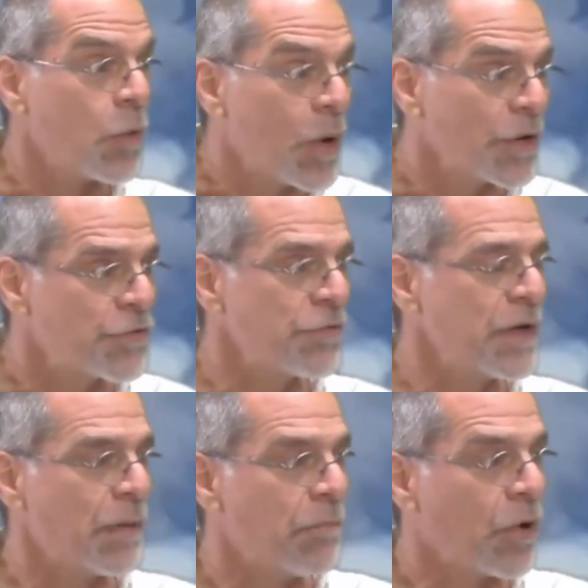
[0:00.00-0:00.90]

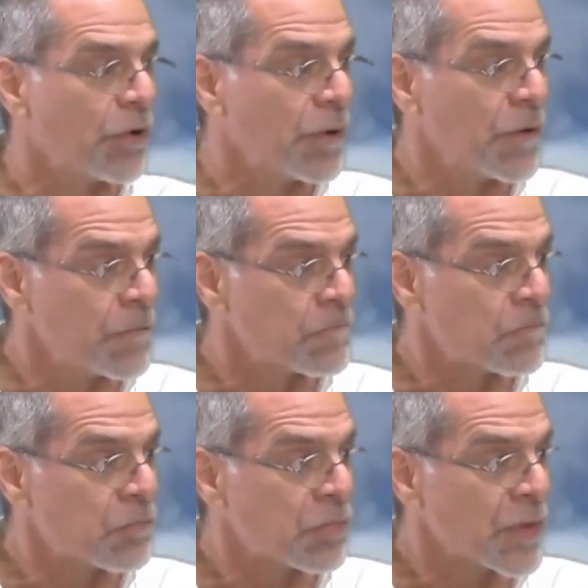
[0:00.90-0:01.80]
quandary. It's a, a mad
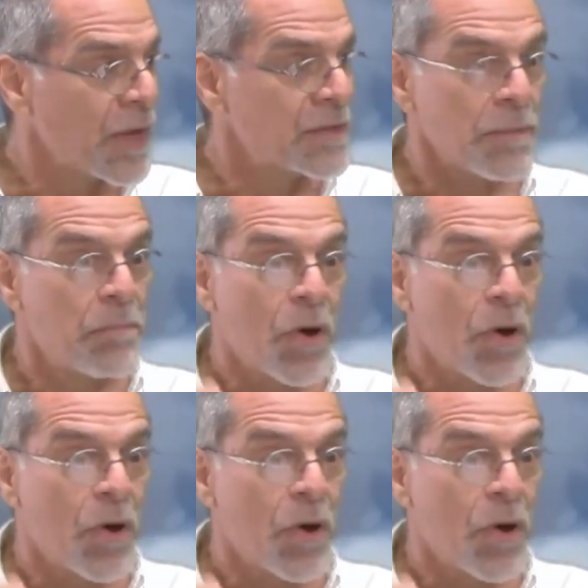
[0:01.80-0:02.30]
place. It's a